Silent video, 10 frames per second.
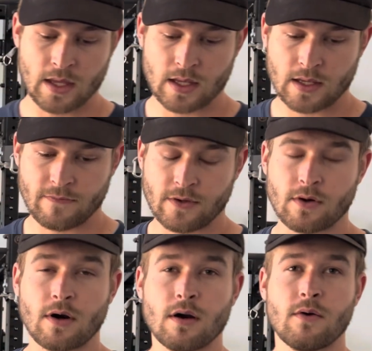If your
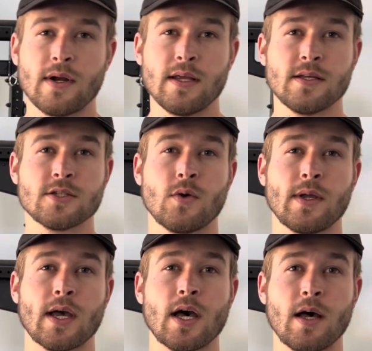heart rate is
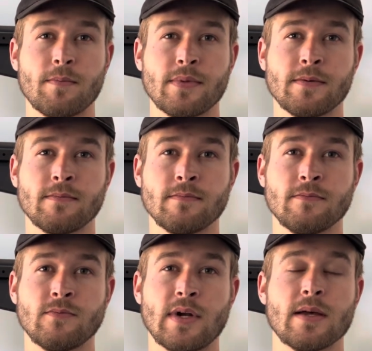going up
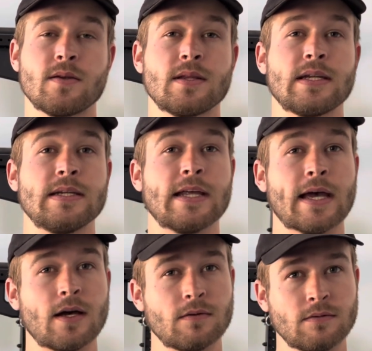rather than
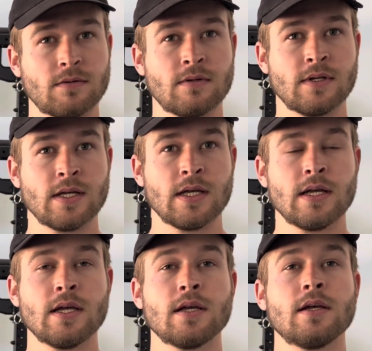down,
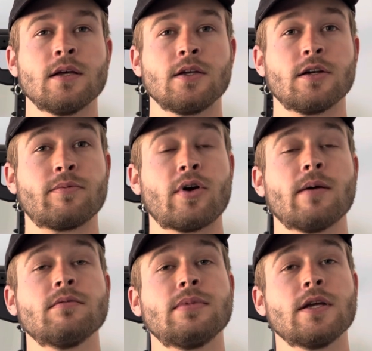you're
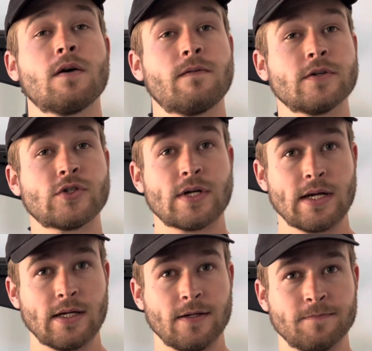probably overtraining.